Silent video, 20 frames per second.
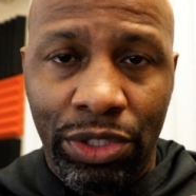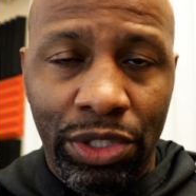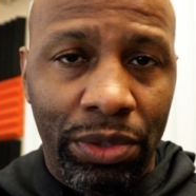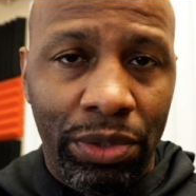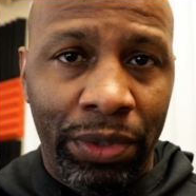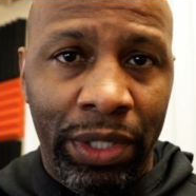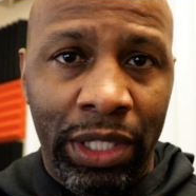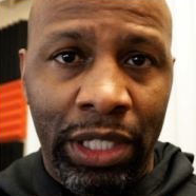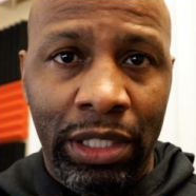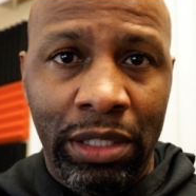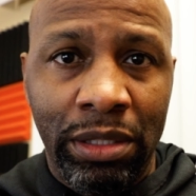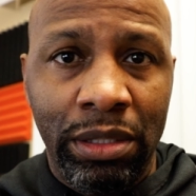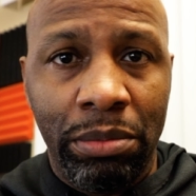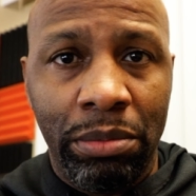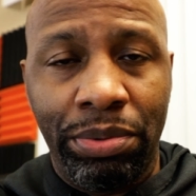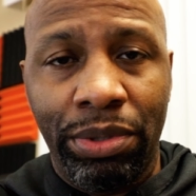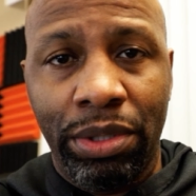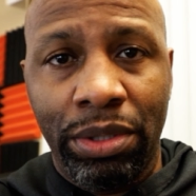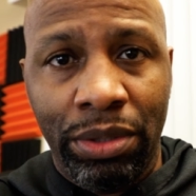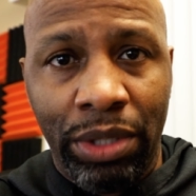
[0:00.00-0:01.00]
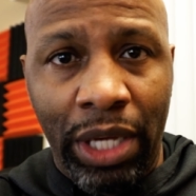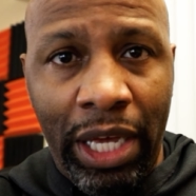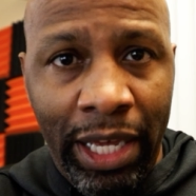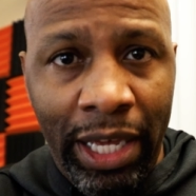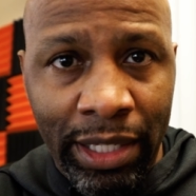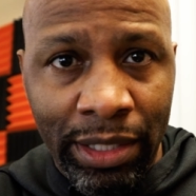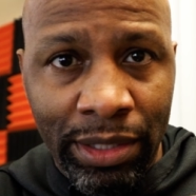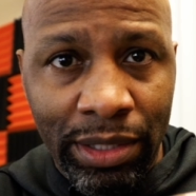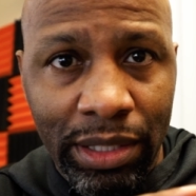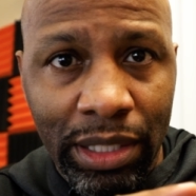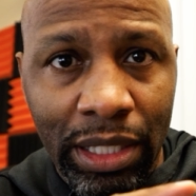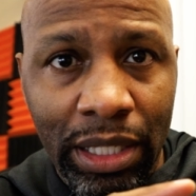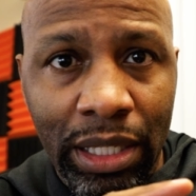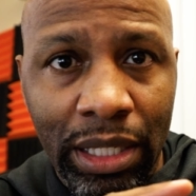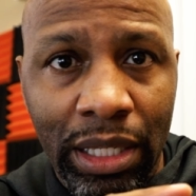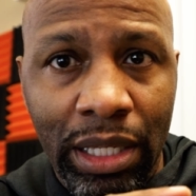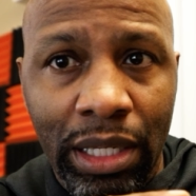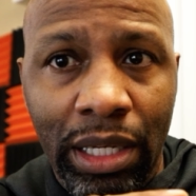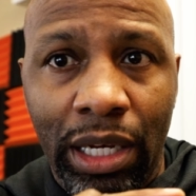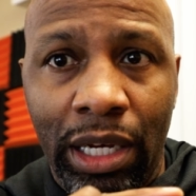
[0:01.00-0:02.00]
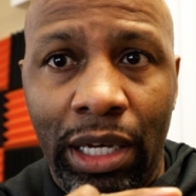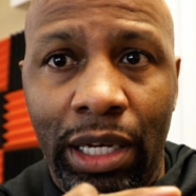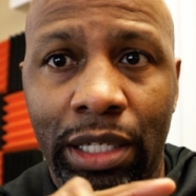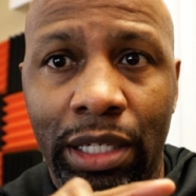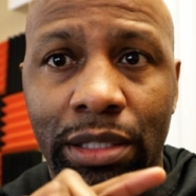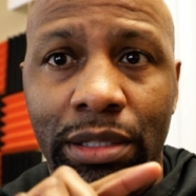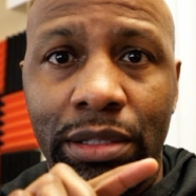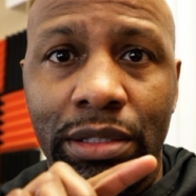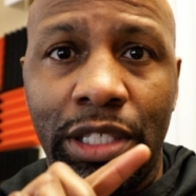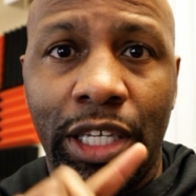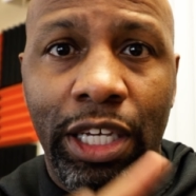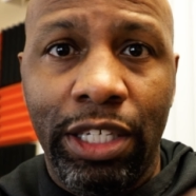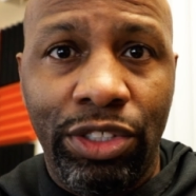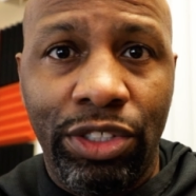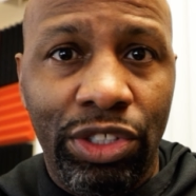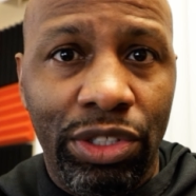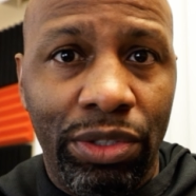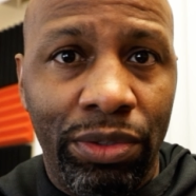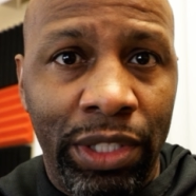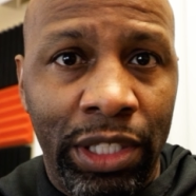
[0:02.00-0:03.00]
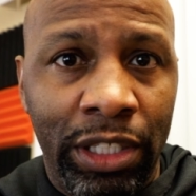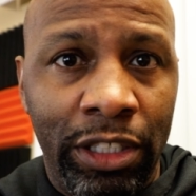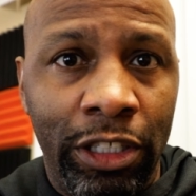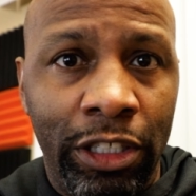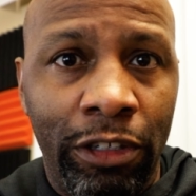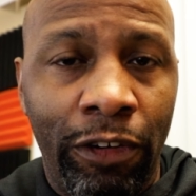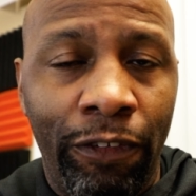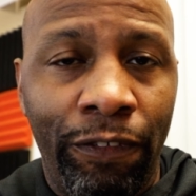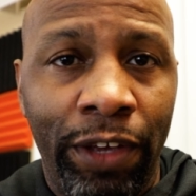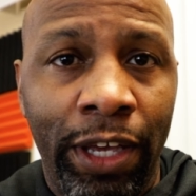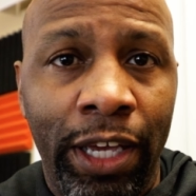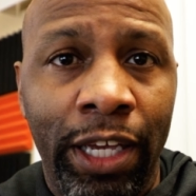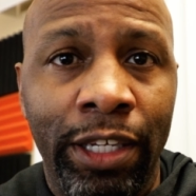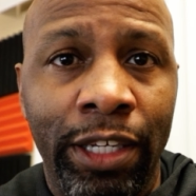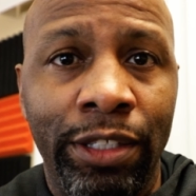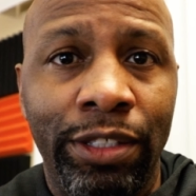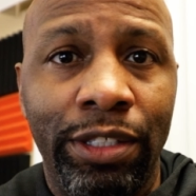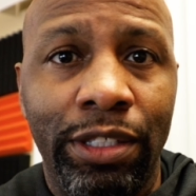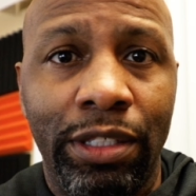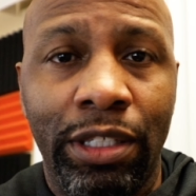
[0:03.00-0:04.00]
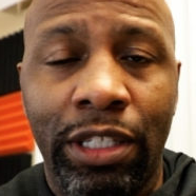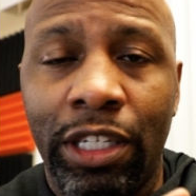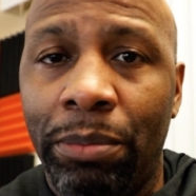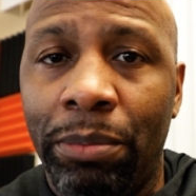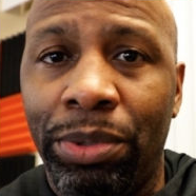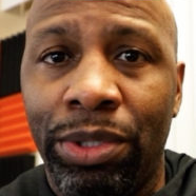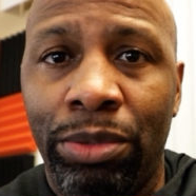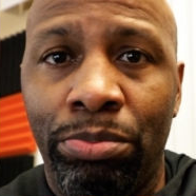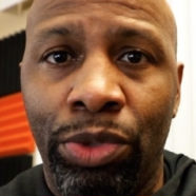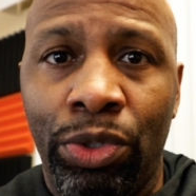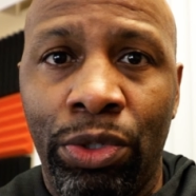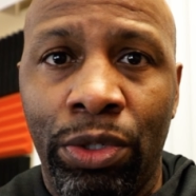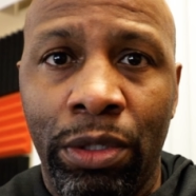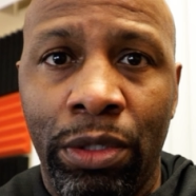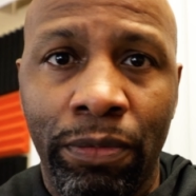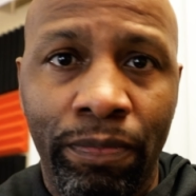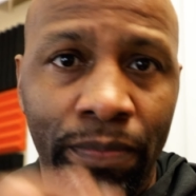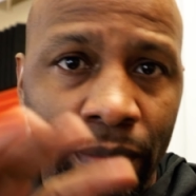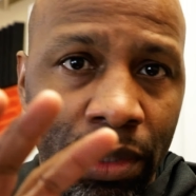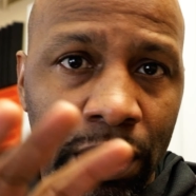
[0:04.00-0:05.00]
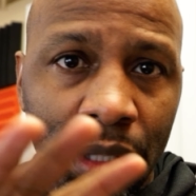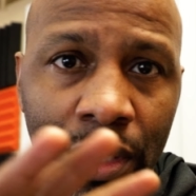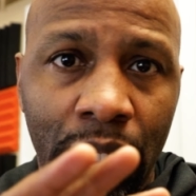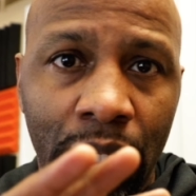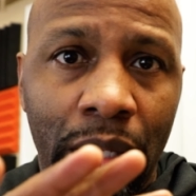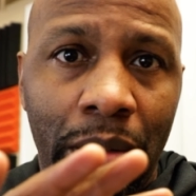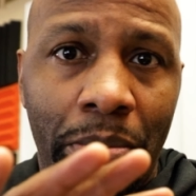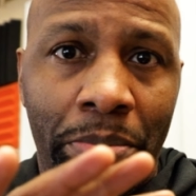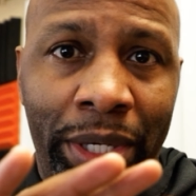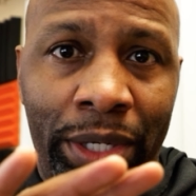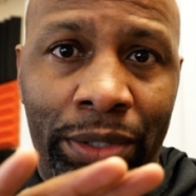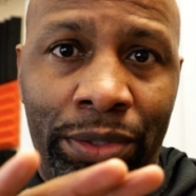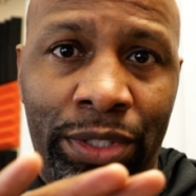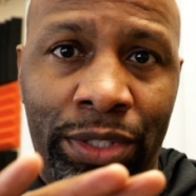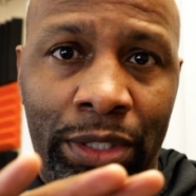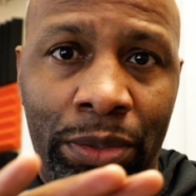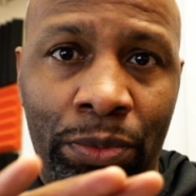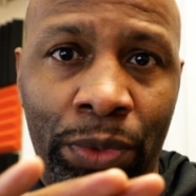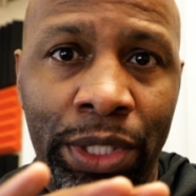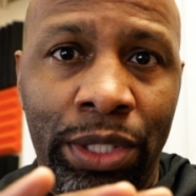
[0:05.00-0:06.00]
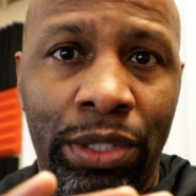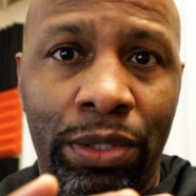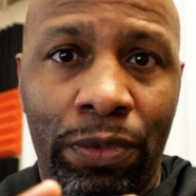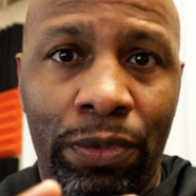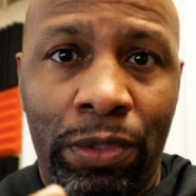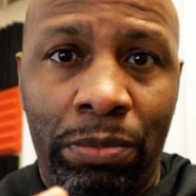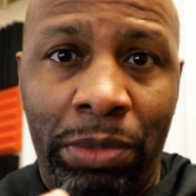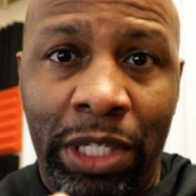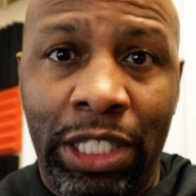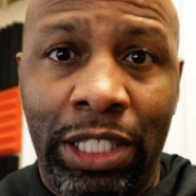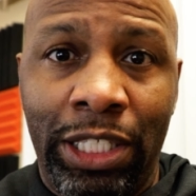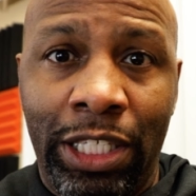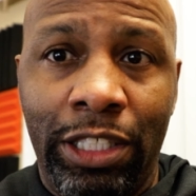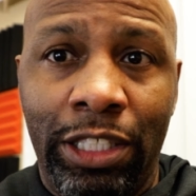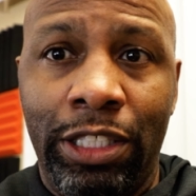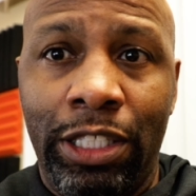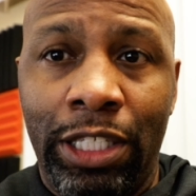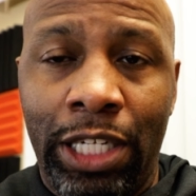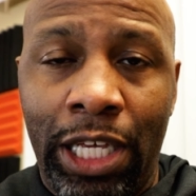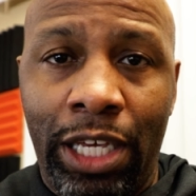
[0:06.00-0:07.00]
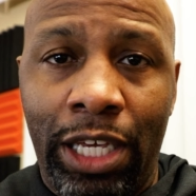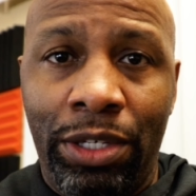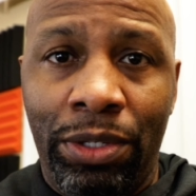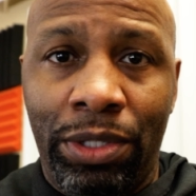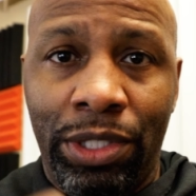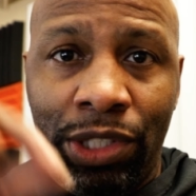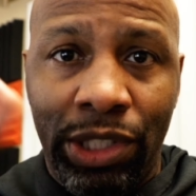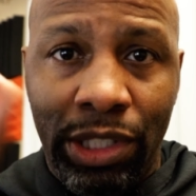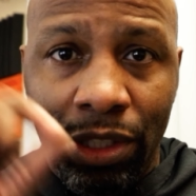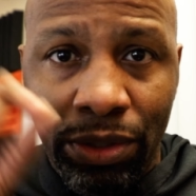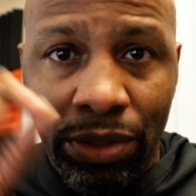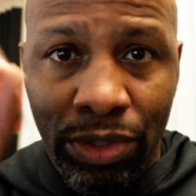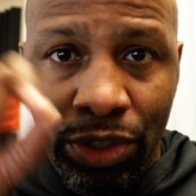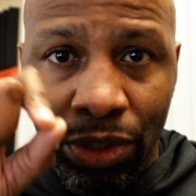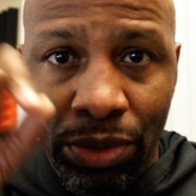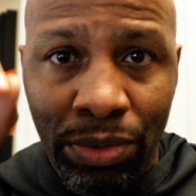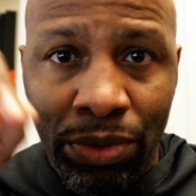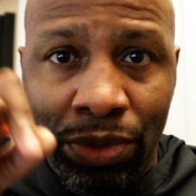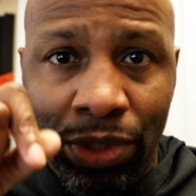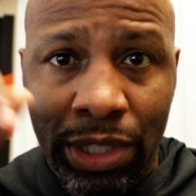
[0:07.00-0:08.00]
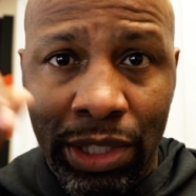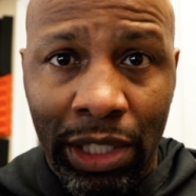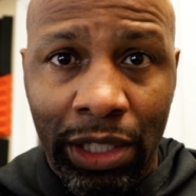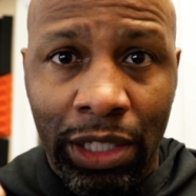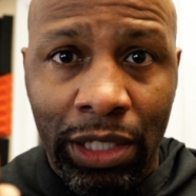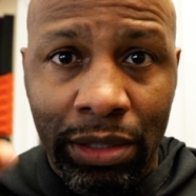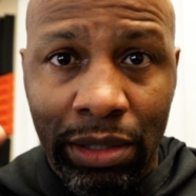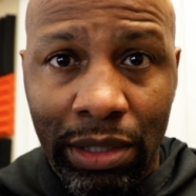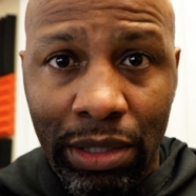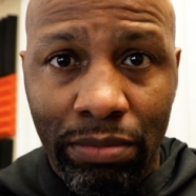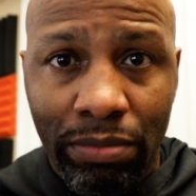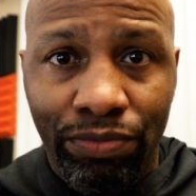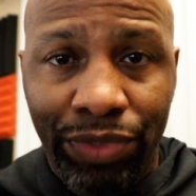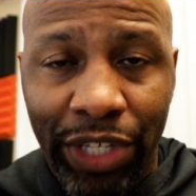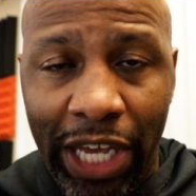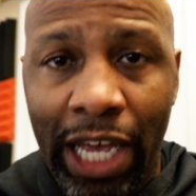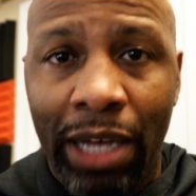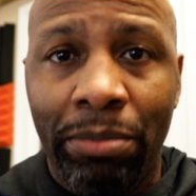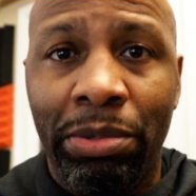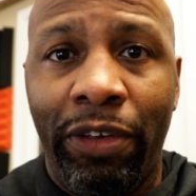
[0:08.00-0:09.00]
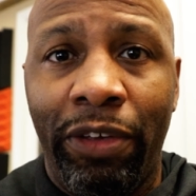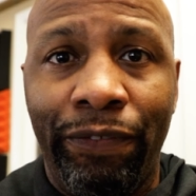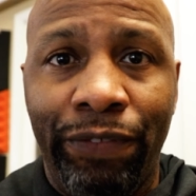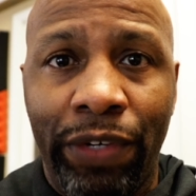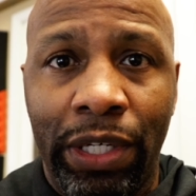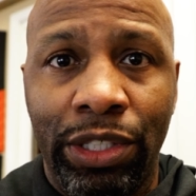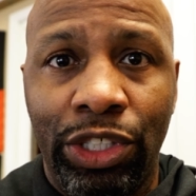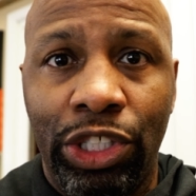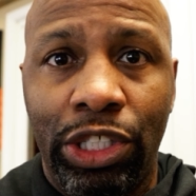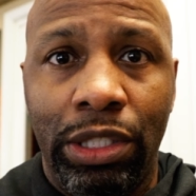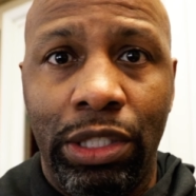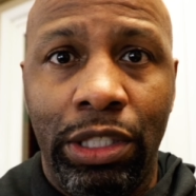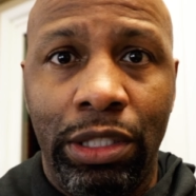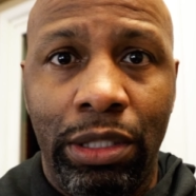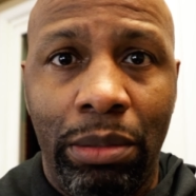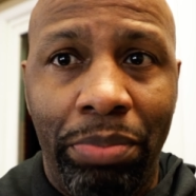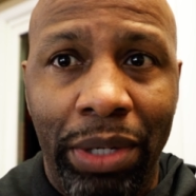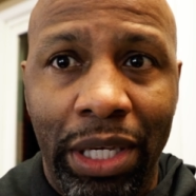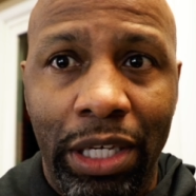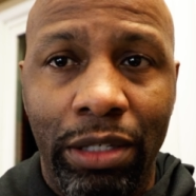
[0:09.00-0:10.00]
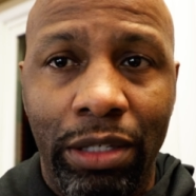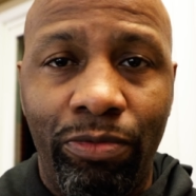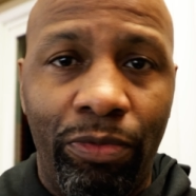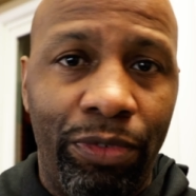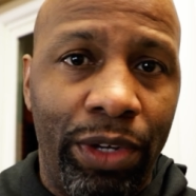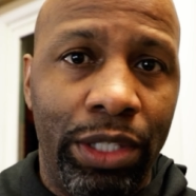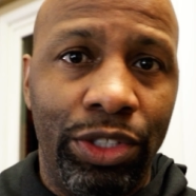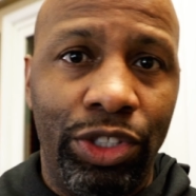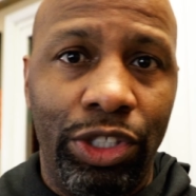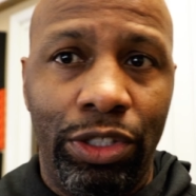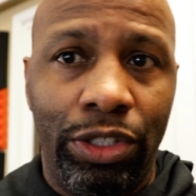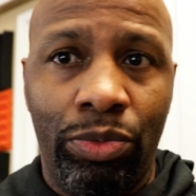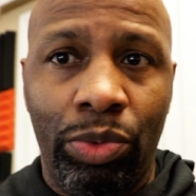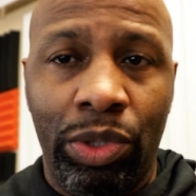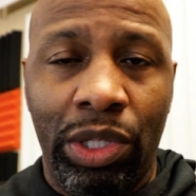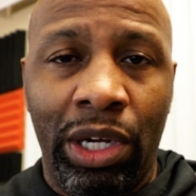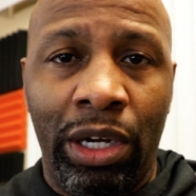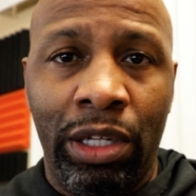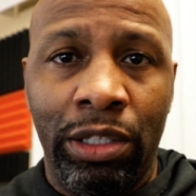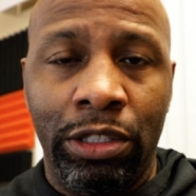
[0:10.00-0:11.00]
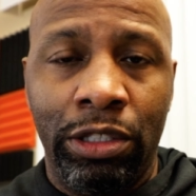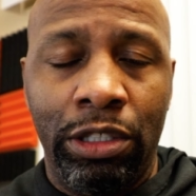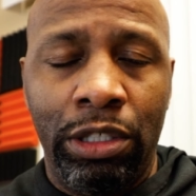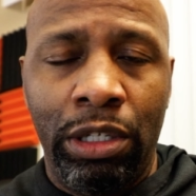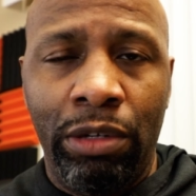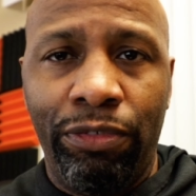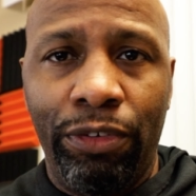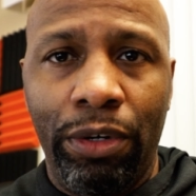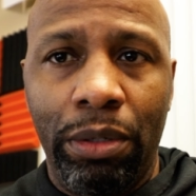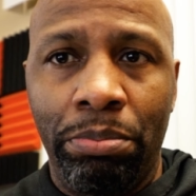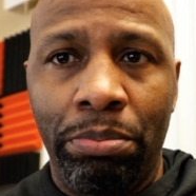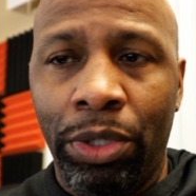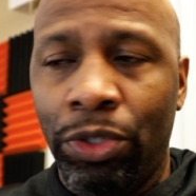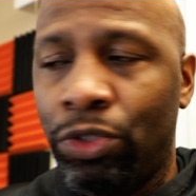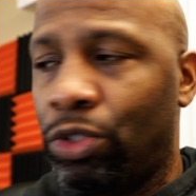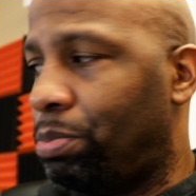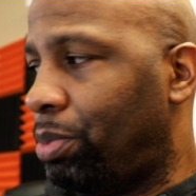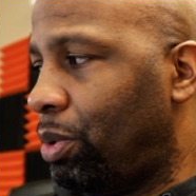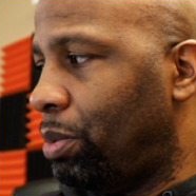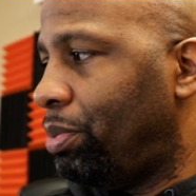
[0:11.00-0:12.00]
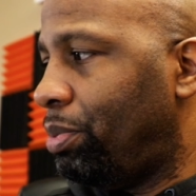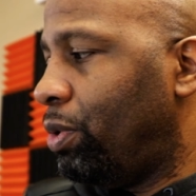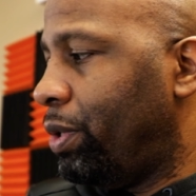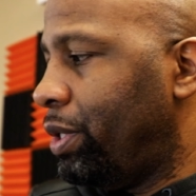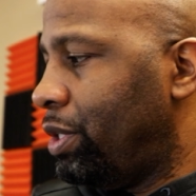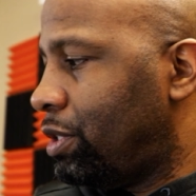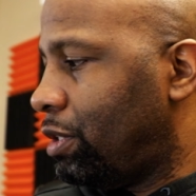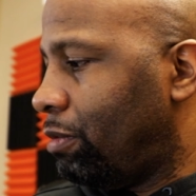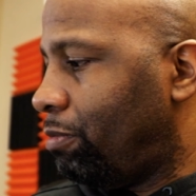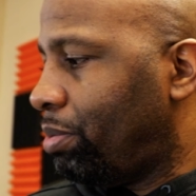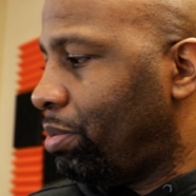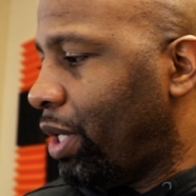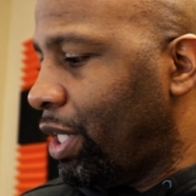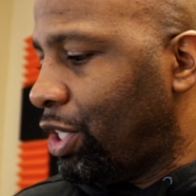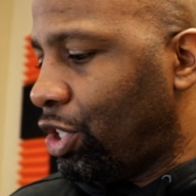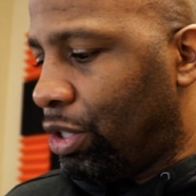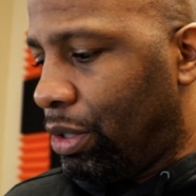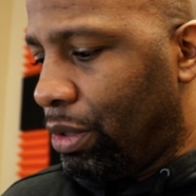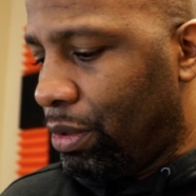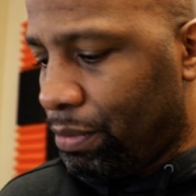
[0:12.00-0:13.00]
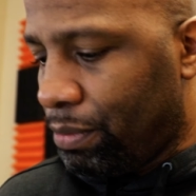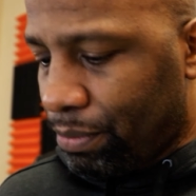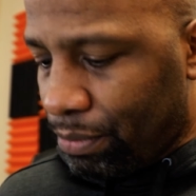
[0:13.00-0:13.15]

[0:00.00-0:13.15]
screen. The Pro has a touch screen interface and a couple more bells and whistles, but at the end of the day you can still use the tablet function and the pen functions with all of the different multiple points of pressure.